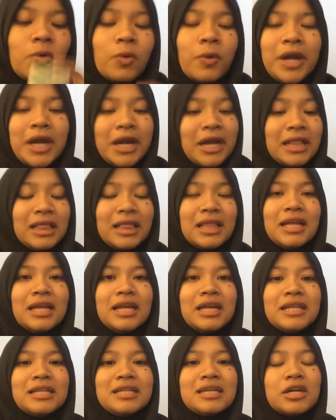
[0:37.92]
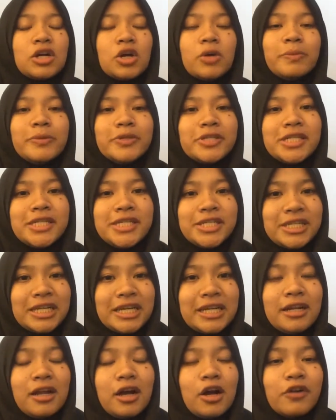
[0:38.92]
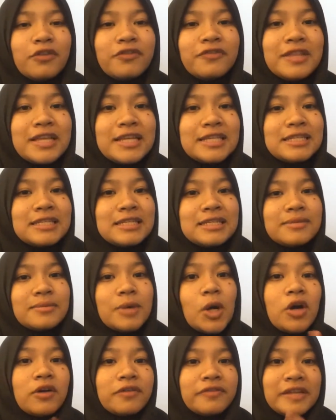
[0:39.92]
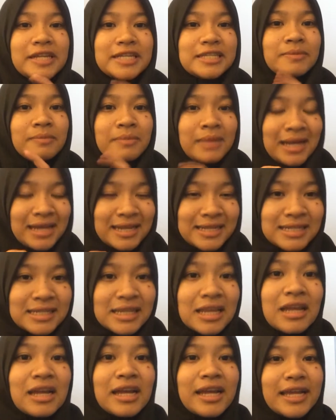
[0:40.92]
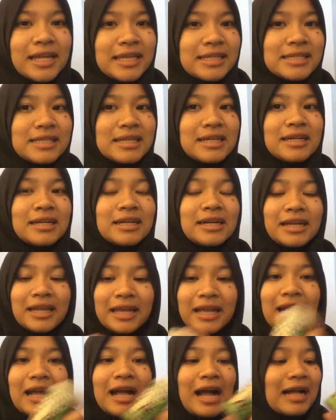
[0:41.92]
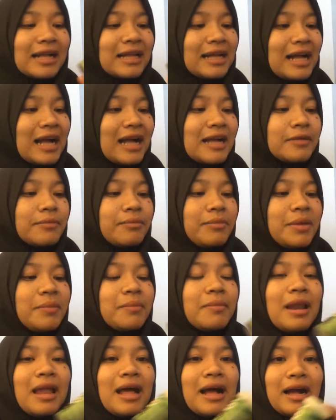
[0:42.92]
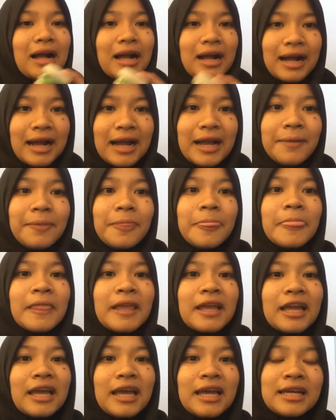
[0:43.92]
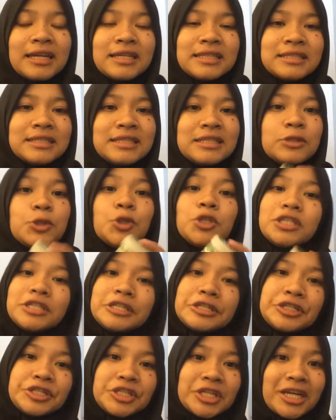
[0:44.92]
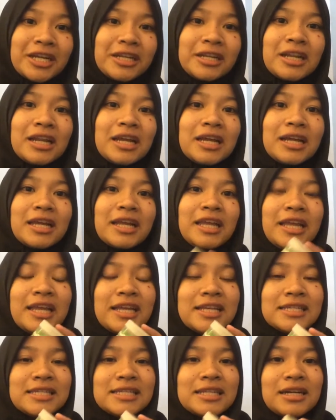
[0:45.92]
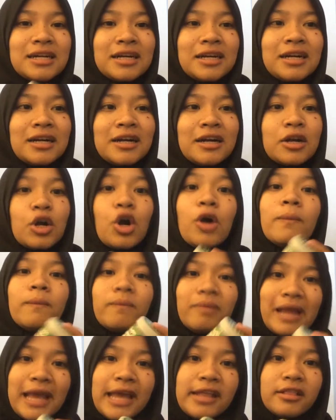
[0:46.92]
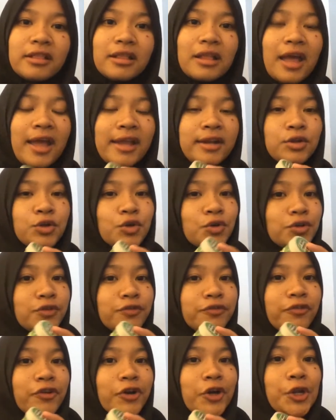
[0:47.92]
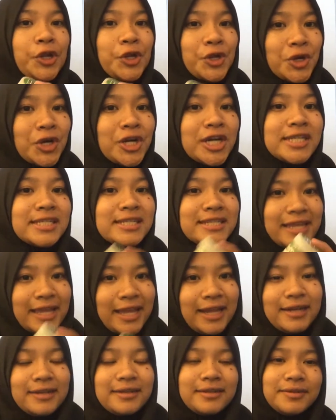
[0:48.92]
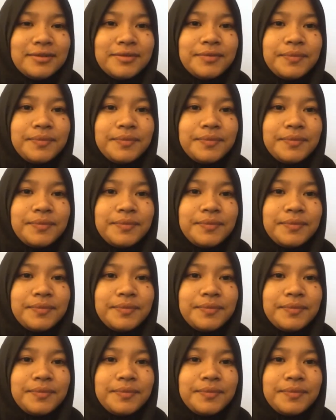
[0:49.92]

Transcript: Well, the composition of this mask is a ganggang di melangka, and the nutrition is a complete and good for your skin.